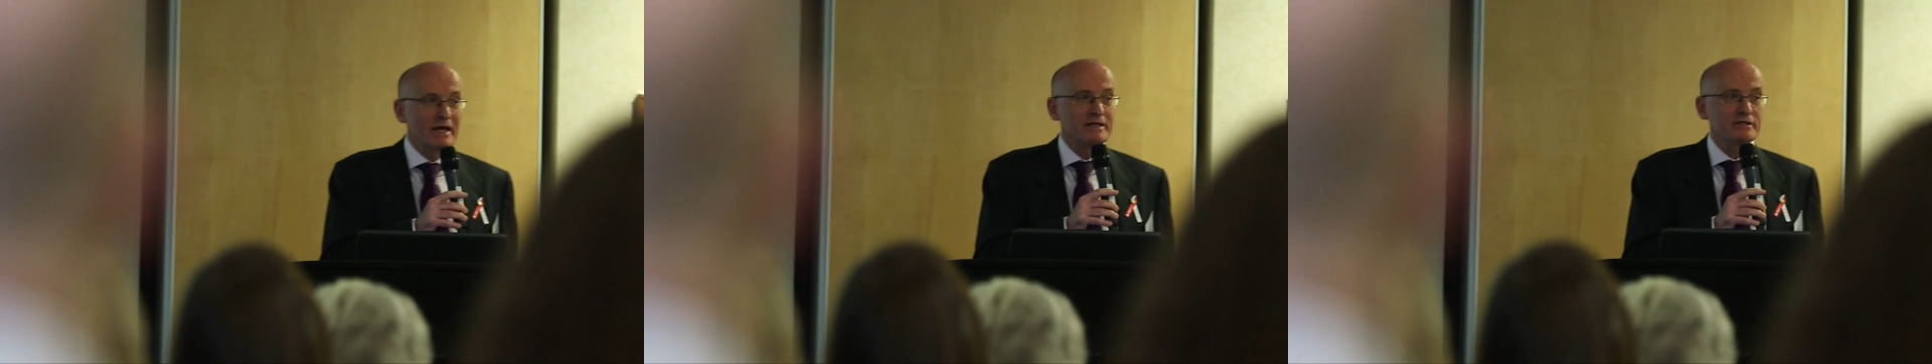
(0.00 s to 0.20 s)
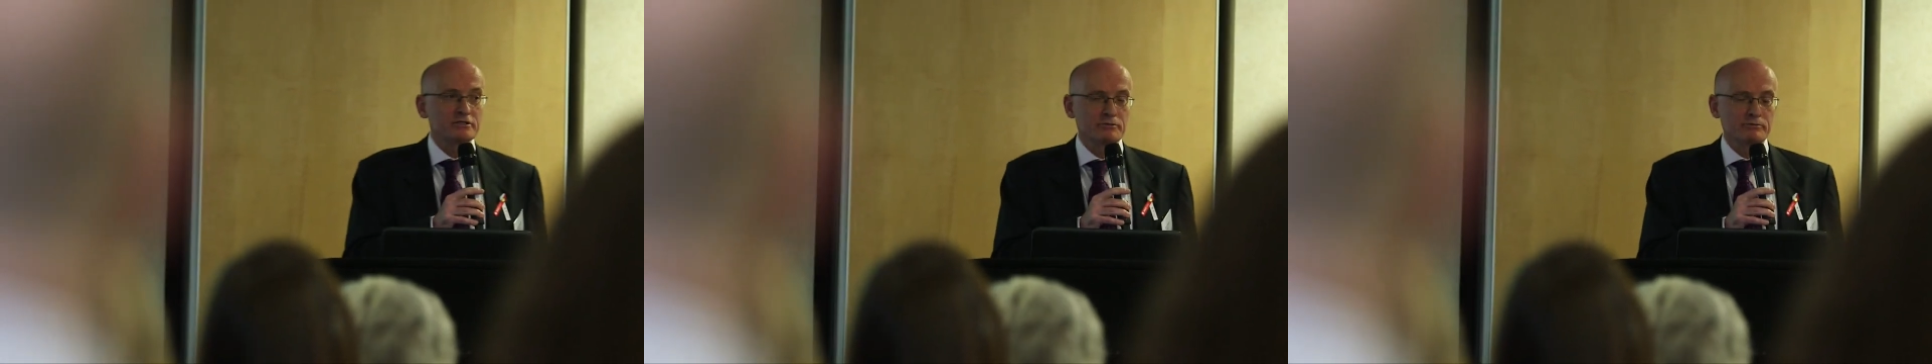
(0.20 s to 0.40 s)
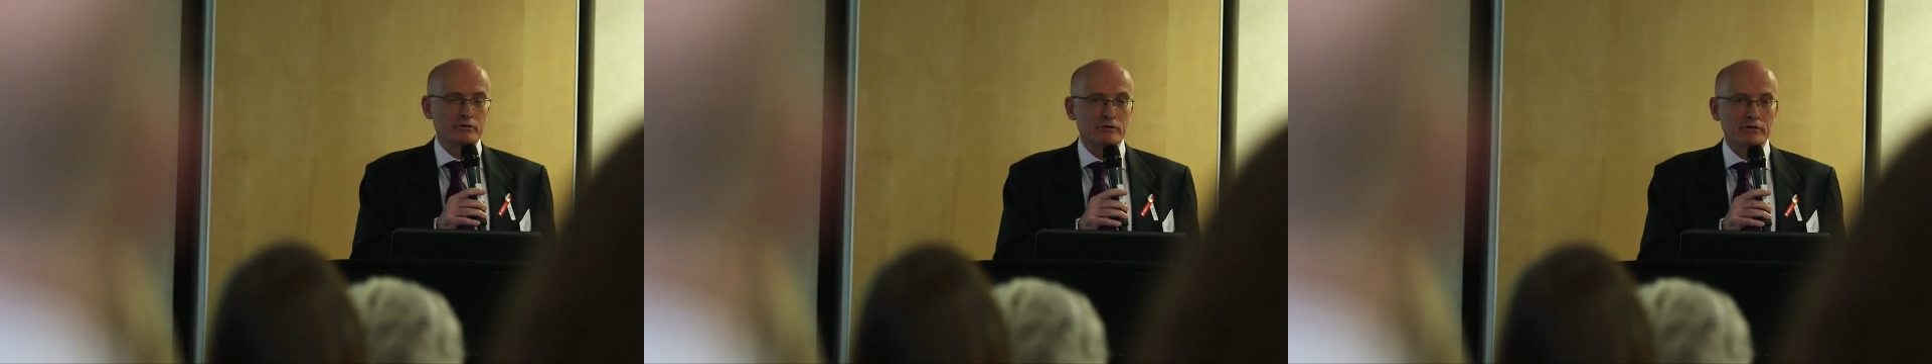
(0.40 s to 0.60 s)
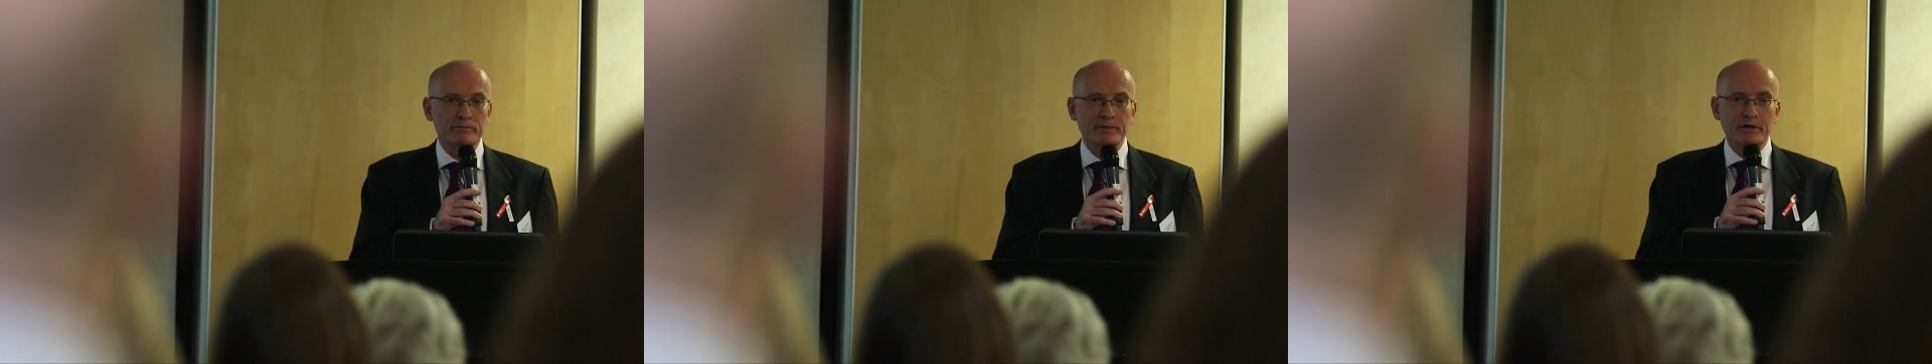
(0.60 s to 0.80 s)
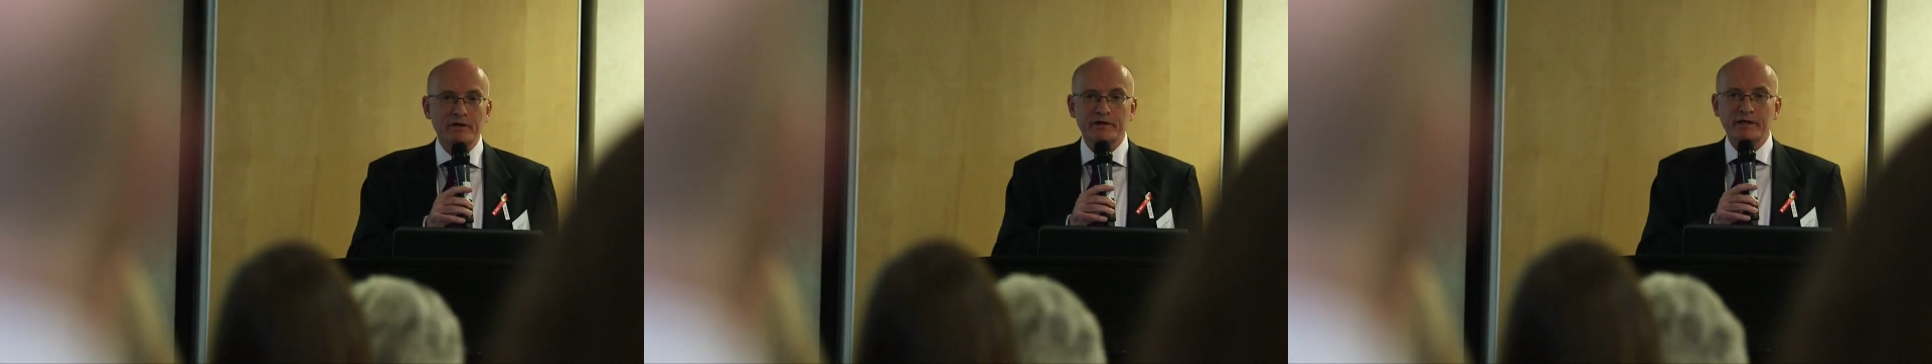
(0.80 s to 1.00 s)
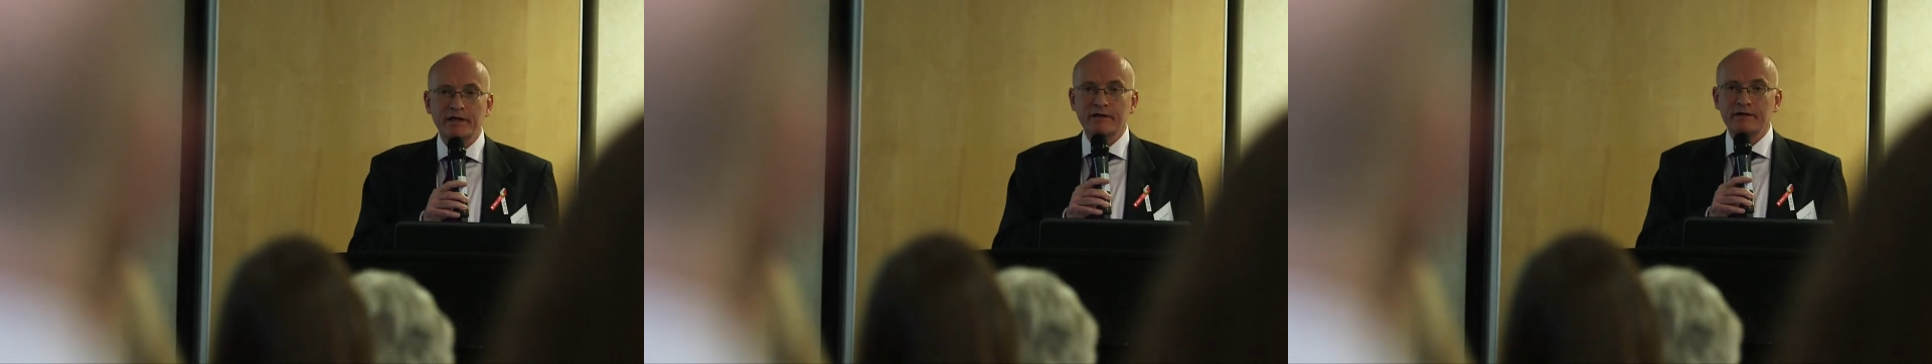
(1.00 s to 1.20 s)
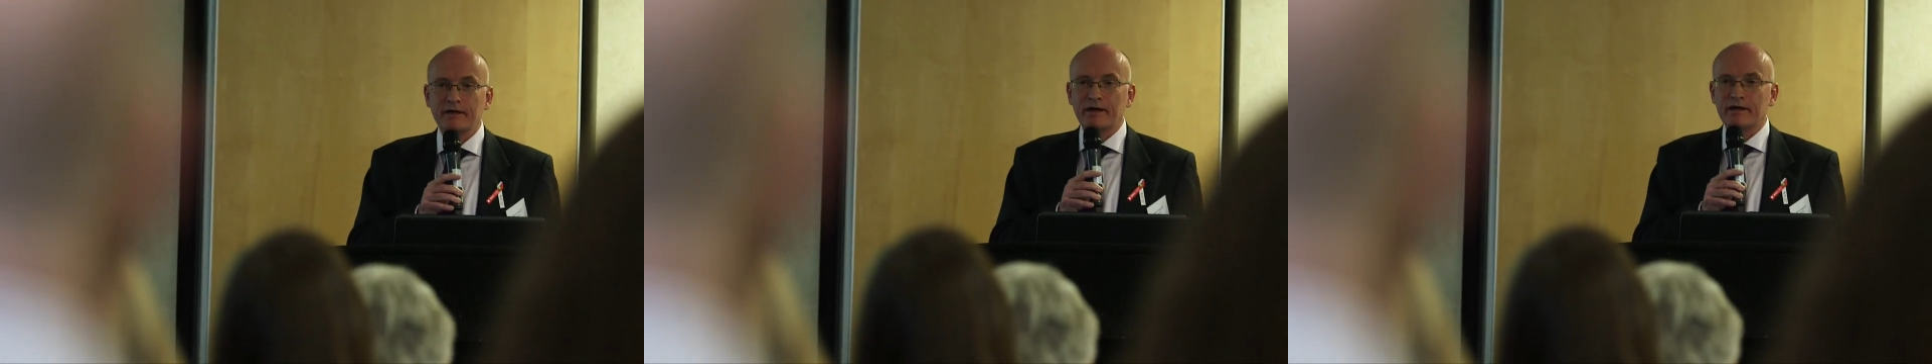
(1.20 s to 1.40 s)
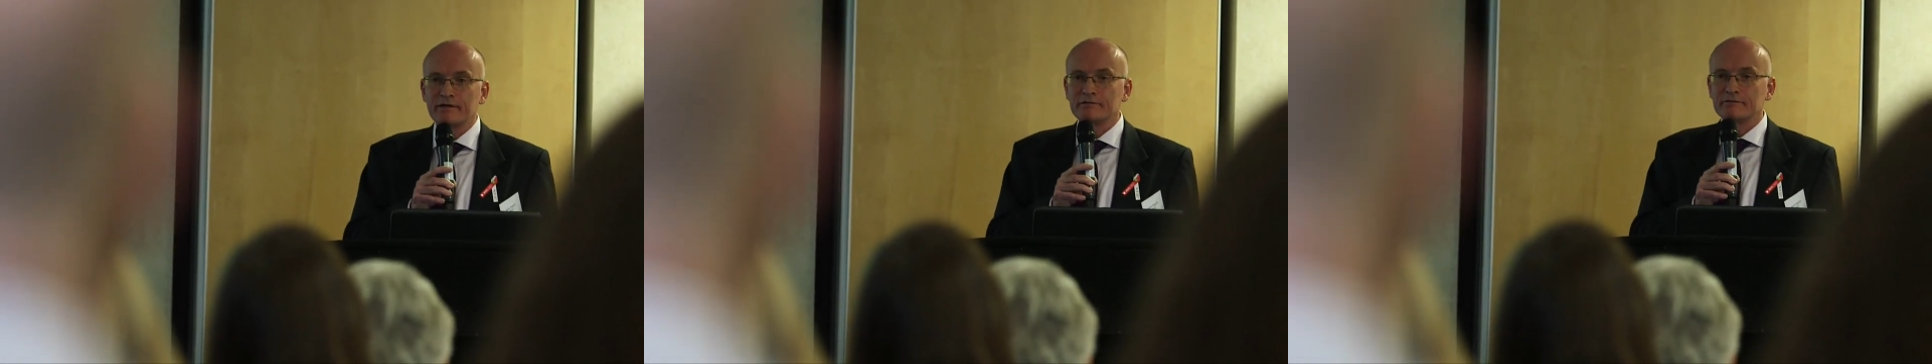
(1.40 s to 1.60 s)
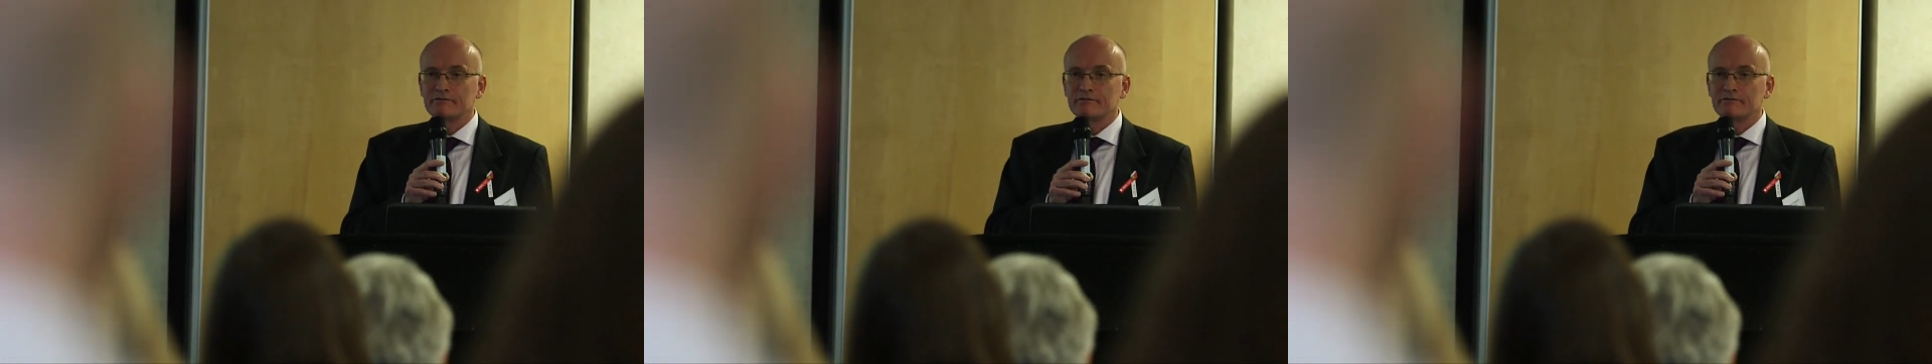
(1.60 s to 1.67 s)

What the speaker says: of that, because BRACE's